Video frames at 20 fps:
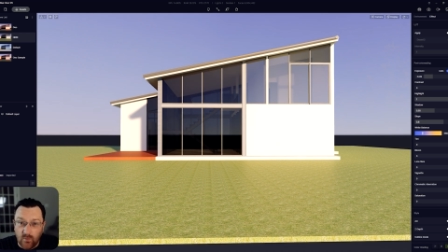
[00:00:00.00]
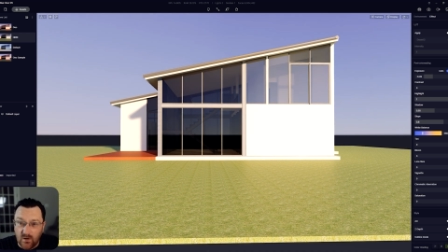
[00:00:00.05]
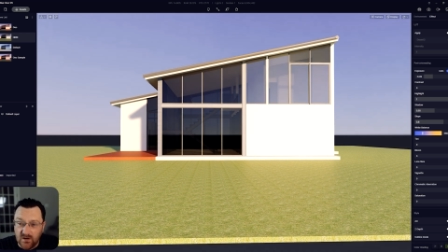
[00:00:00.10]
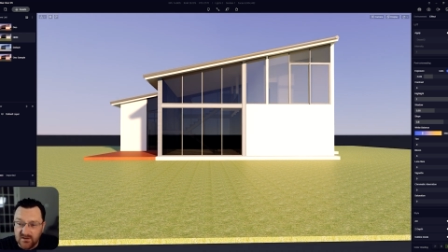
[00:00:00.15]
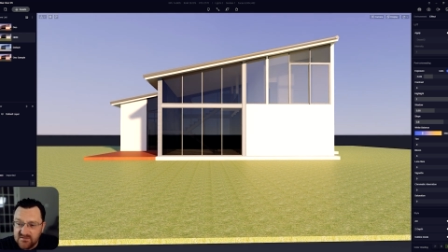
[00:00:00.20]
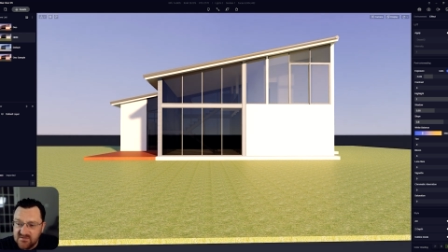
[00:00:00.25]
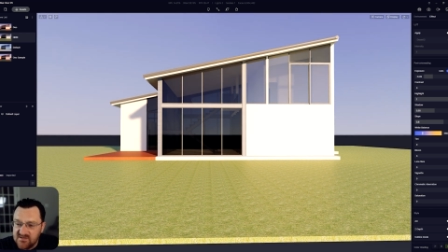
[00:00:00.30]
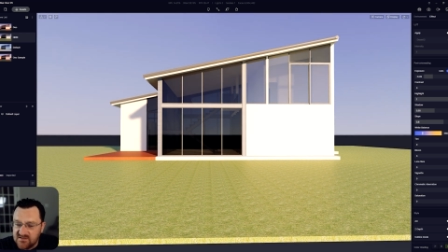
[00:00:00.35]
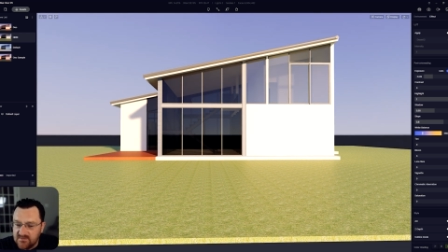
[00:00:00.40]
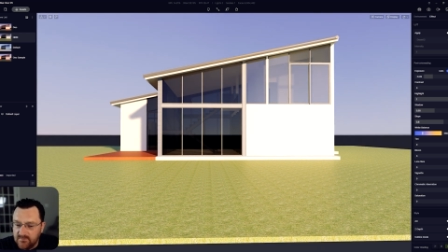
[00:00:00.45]

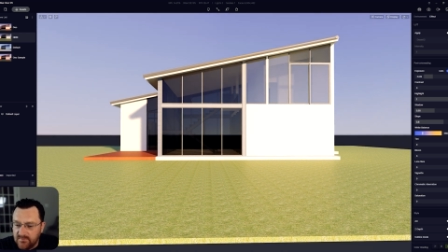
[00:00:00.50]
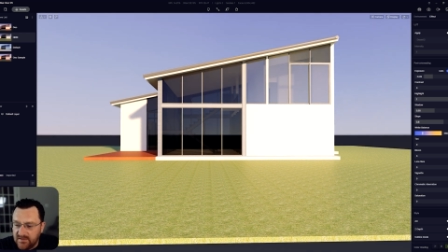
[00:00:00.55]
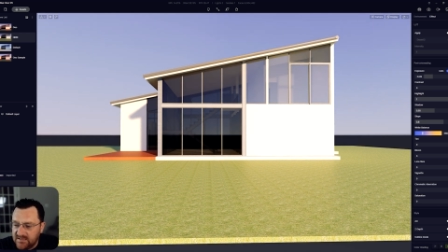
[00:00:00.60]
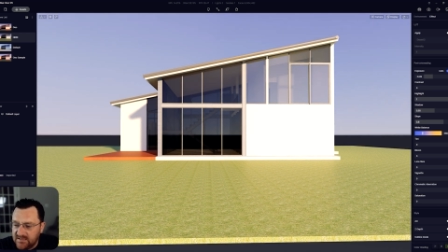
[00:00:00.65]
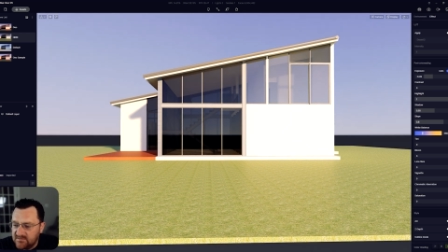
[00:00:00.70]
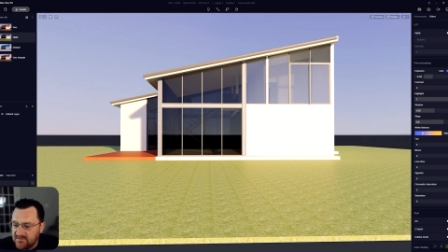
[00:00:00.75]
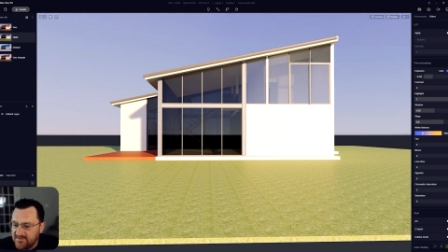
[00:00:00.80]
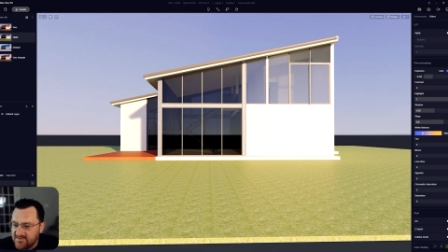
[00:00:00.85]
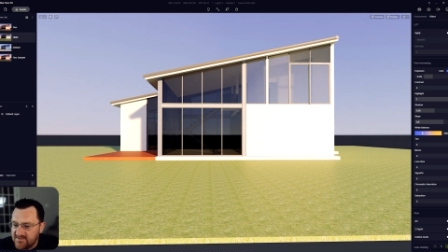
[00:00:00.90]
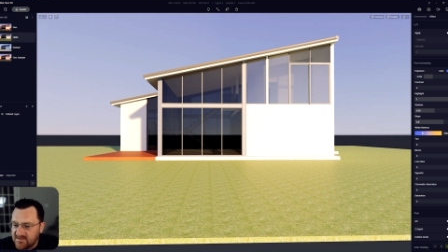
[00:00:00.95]
wants to
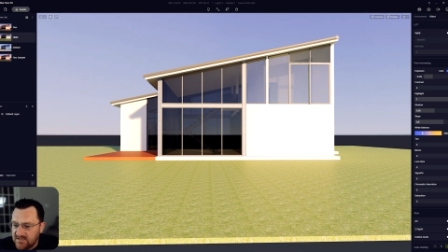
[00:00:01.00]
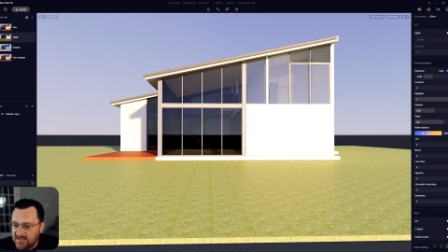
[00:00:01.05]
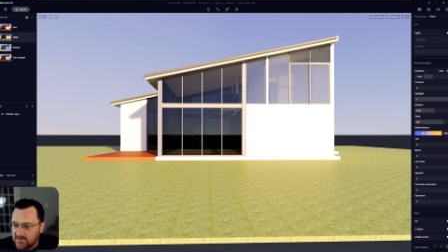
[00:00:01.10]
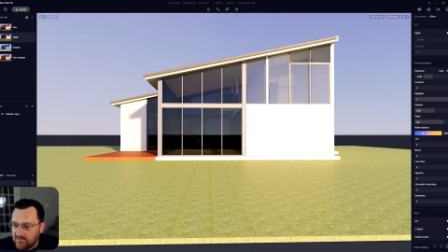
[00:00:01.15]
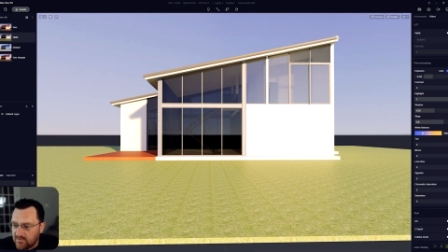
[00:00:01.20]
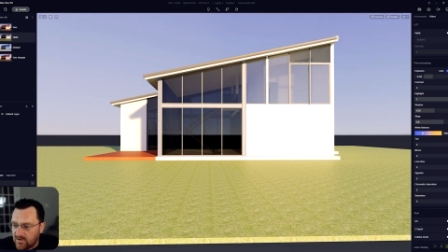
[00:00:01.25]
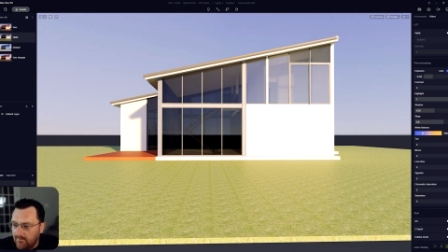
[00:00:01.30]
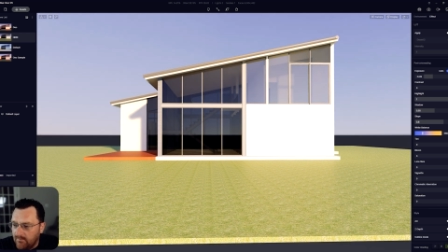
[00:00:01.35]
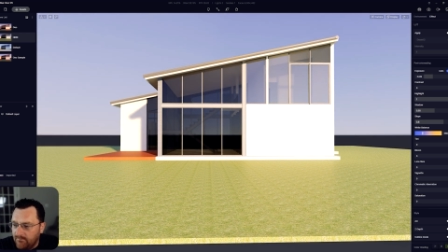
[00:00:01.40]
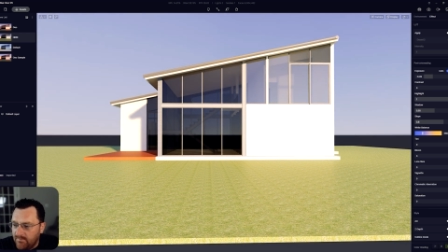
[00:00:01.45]
make this scene
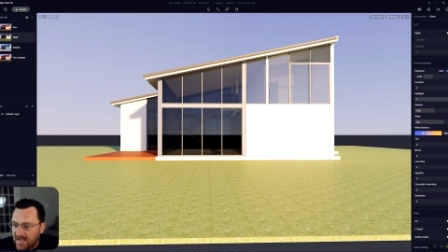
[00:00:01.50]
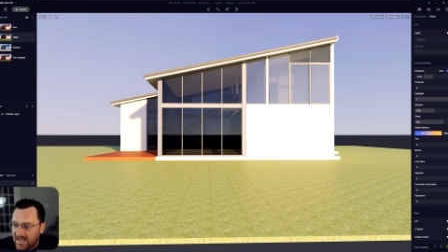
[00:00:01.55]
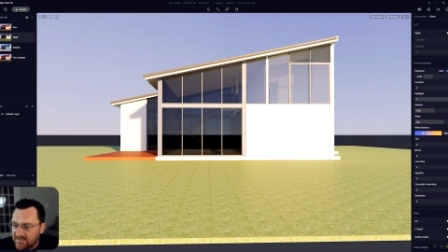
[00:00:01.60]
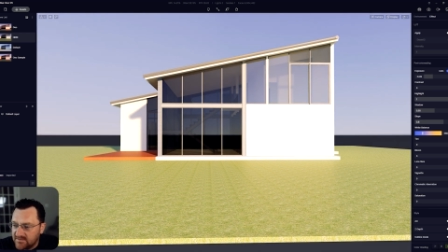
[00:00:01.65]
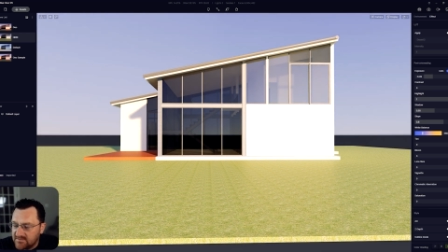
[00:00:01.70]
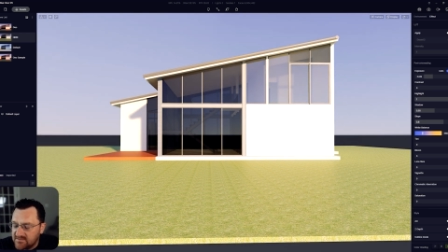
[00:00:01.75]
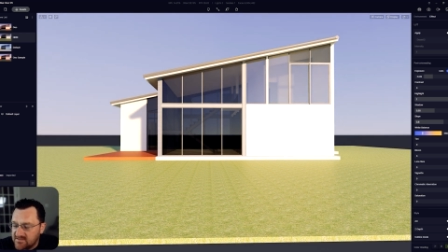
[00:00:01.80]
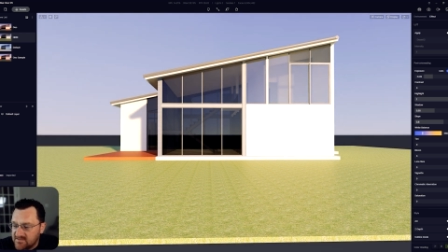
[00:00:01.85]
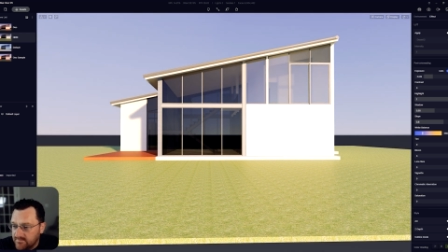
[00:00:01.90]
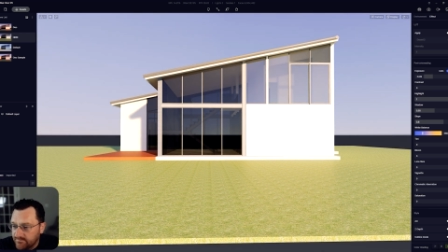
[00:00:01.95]
or how
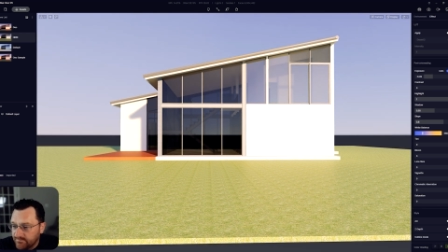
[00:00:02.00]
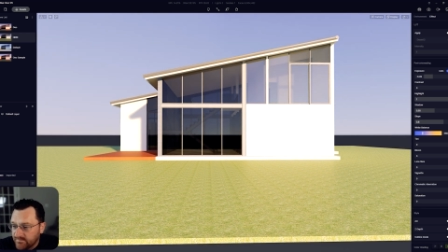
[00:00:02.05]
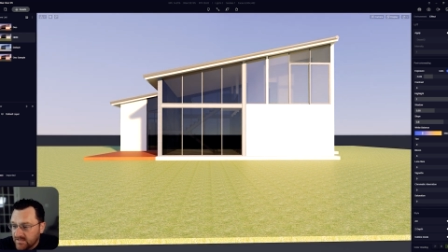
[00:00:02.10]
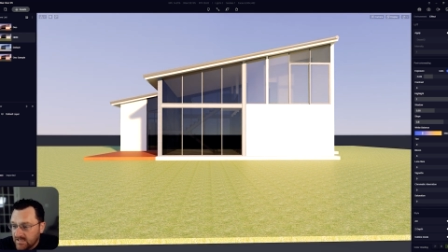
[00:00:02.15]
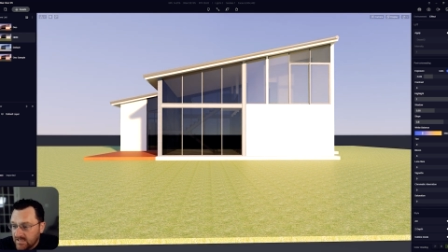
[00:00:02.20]
balanced.